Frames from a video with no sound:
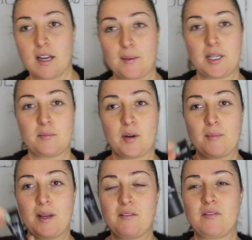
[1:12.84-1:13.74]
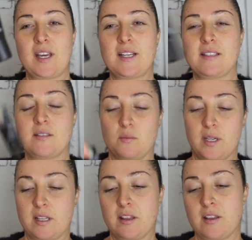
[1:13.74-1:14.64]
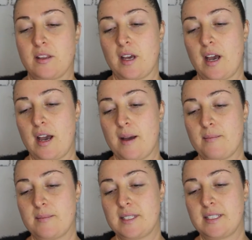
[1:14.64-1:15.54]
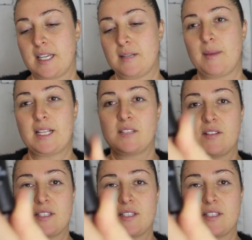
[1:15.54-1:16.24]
I'm going to prep my face with Skin Base